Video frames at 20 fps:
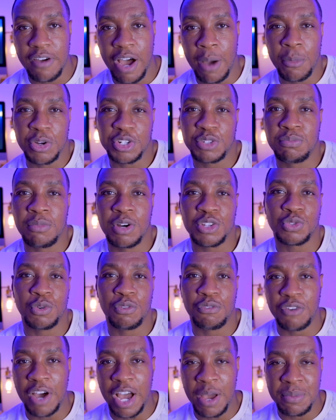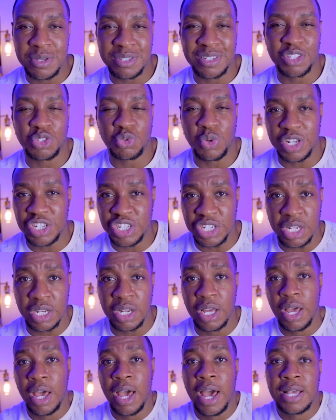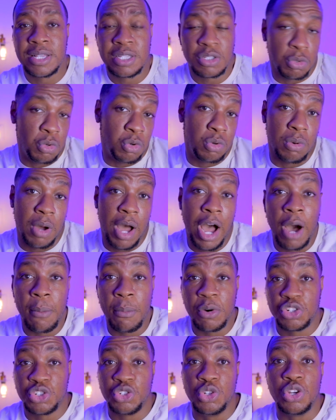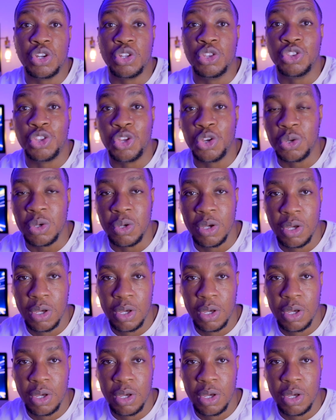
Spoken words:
how much muscle fibers are twitching, so how much you can do.